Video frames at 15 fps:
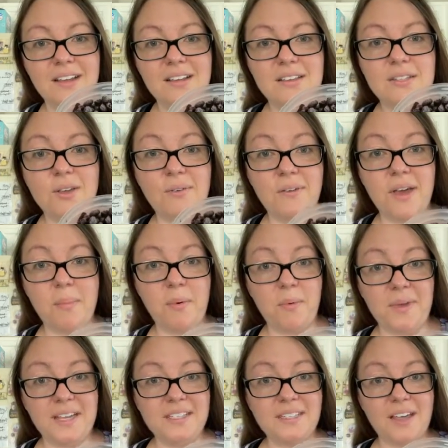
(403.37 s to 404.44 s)
So a couple
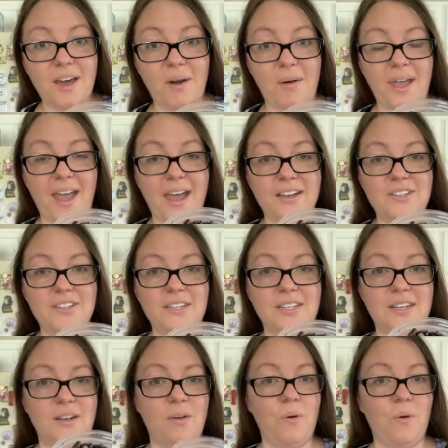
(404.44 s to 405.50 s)
weeks ago, I actually
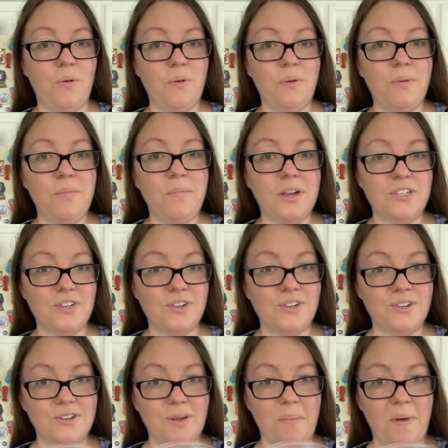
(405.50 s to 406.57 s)
did a whole pressure
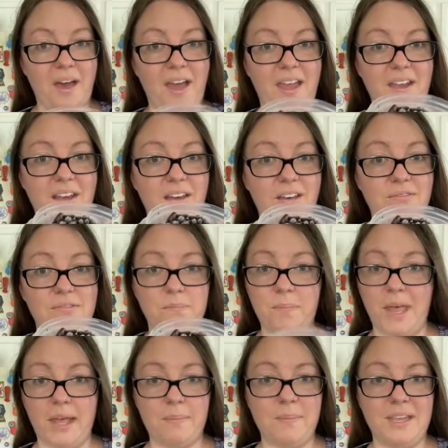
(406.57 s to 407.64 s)
cooker pot of
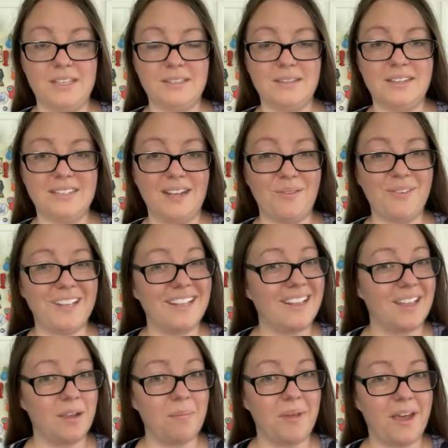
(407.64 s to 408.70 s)
black beans because I really
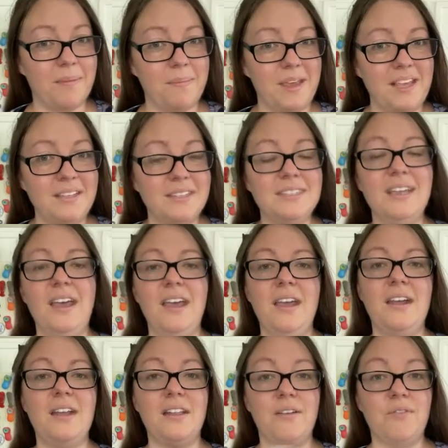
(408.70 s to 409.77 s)
like black beans,
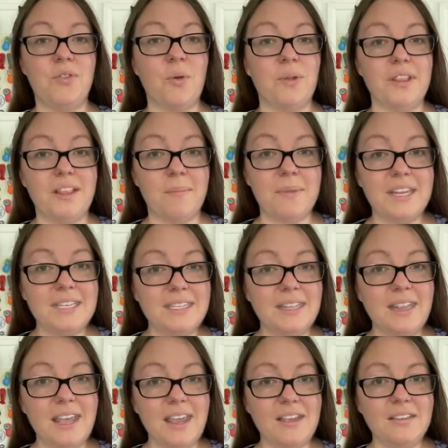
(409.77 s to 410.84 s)
and I love throwing them into
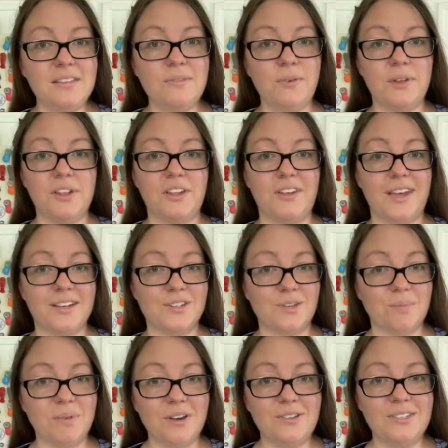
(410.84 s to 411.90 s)
things for a little extra
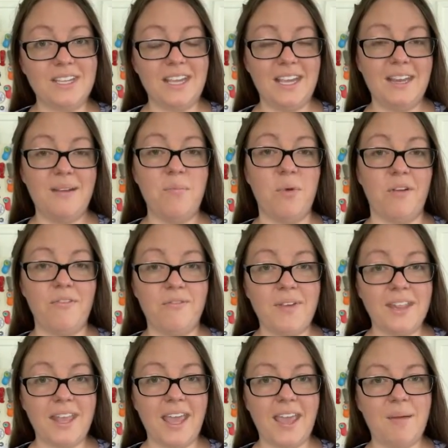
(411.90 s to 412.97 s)
protein, more
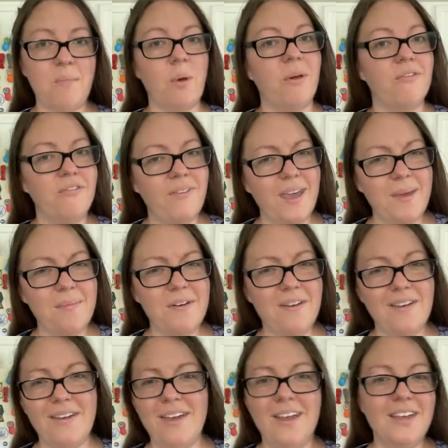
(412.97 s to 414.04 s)
filling, more
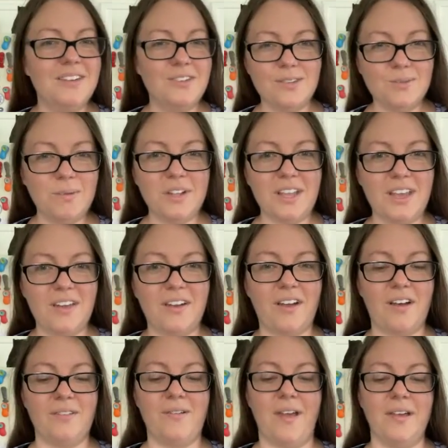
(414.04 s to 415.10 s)
fiber, just really good
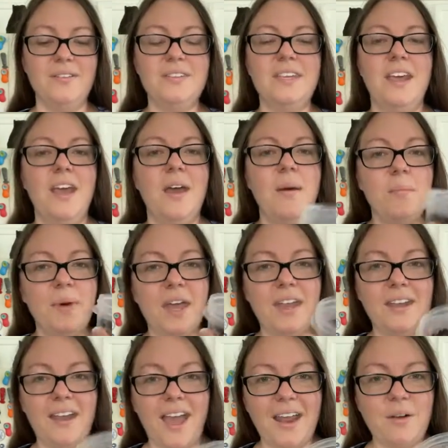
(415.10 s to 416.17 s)
all around. But
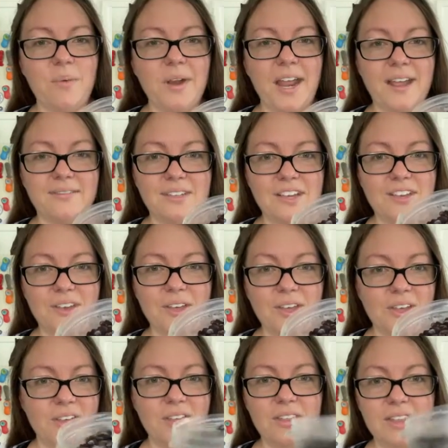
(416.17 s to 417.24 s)
I don't want to have to cook
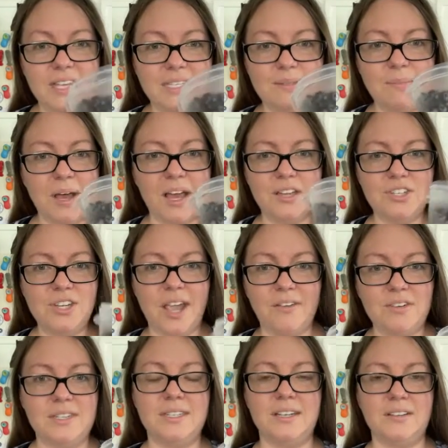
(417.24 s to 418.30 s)
this much
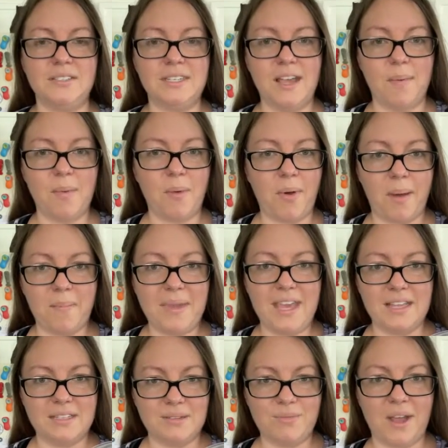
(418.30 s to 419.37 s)
every single time I want
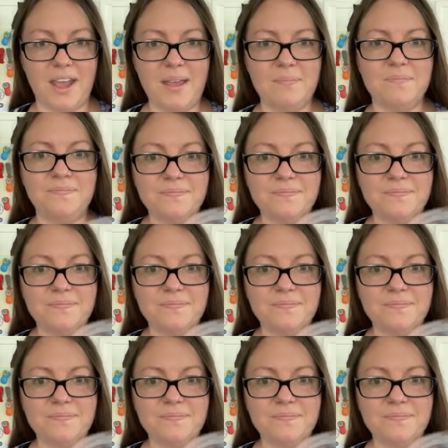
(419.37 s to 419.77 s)
beans, right?